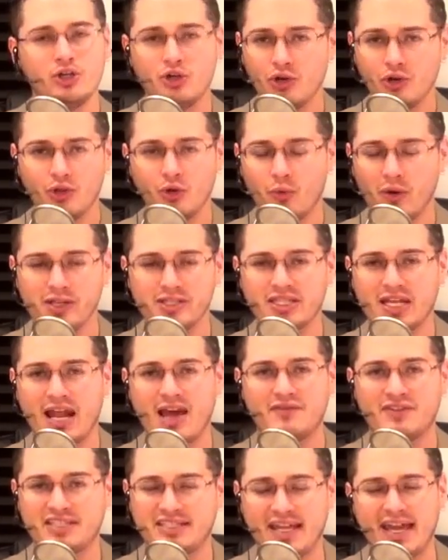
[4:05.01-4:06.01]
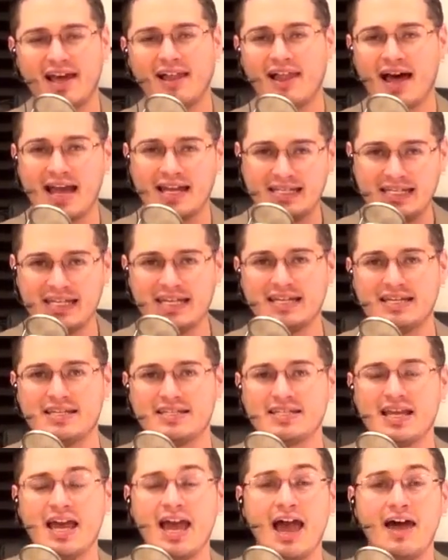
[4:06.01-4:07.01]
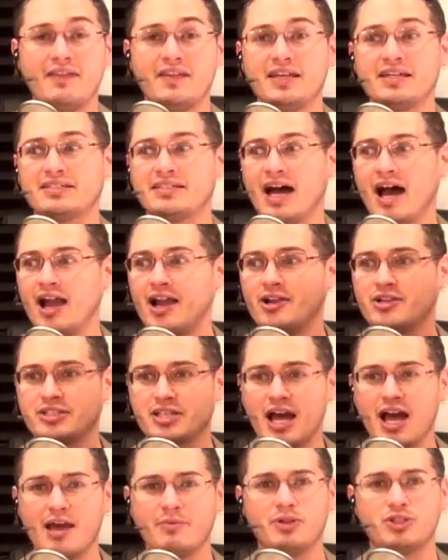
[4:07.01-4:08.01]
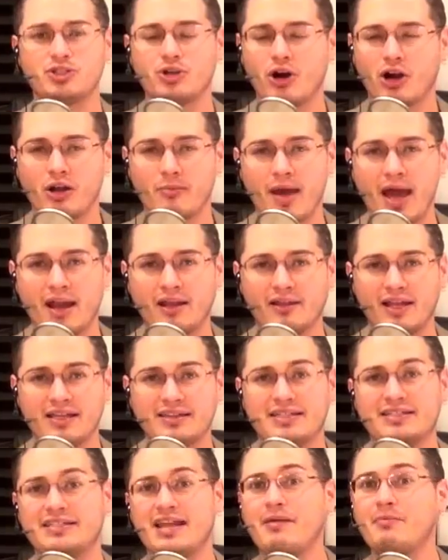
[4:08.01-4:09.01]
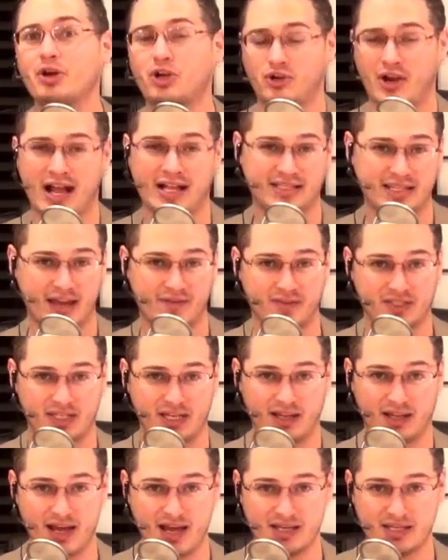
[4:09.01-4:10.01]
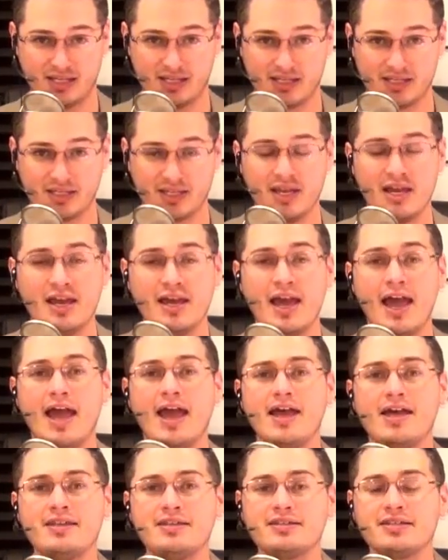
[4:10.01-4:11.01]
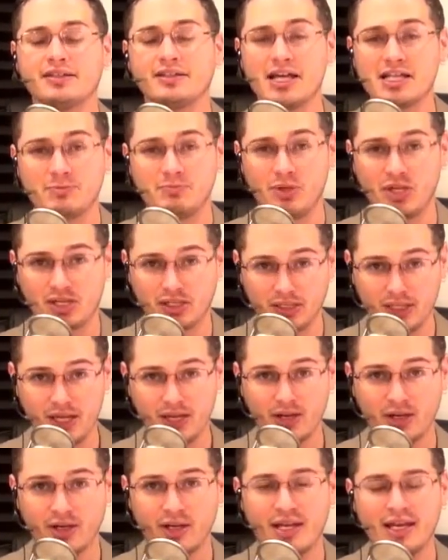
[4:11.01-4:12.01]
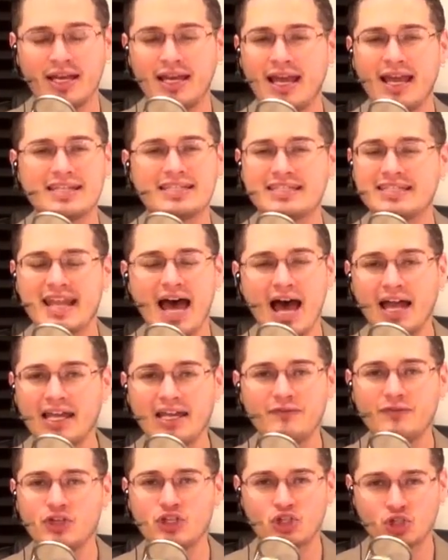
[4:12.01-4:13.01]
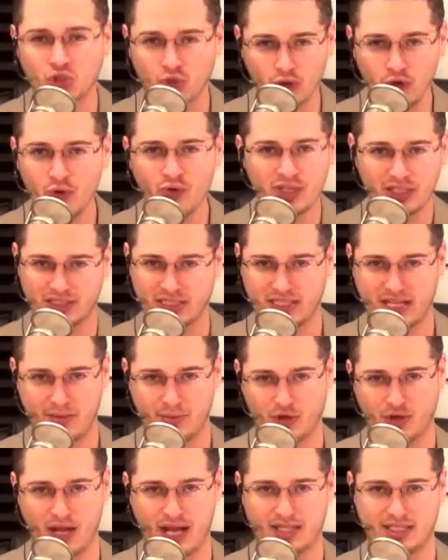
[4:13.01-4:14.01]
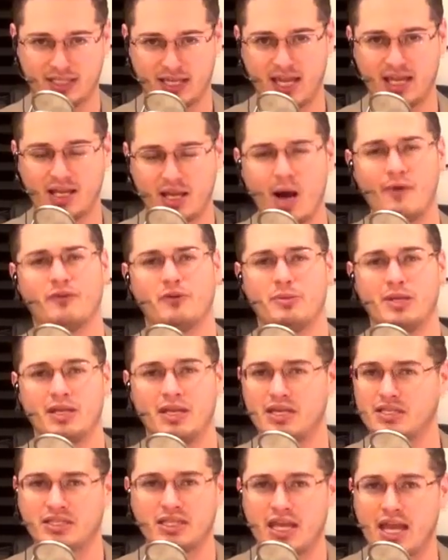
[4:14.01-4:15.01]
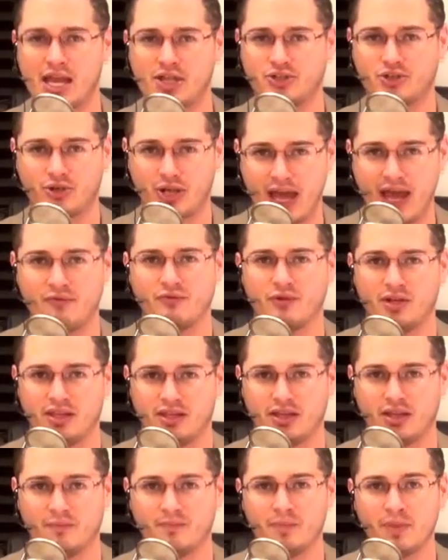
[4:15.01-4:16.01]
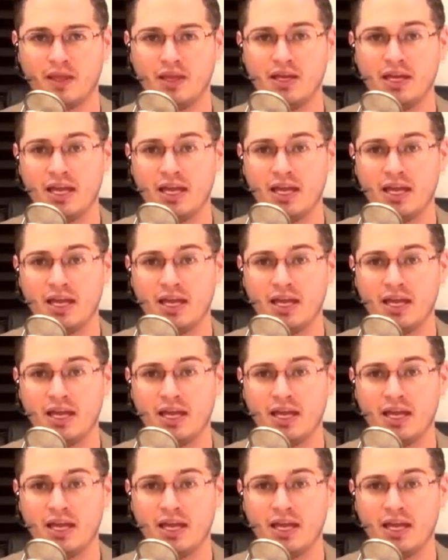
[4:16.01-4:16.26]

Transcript: You're the ones that have stale ideas. And the entire time you talk about it like the Democrats have stale ideas. And let's be clear, it's not even true that the Democrats say government is the answer to everything.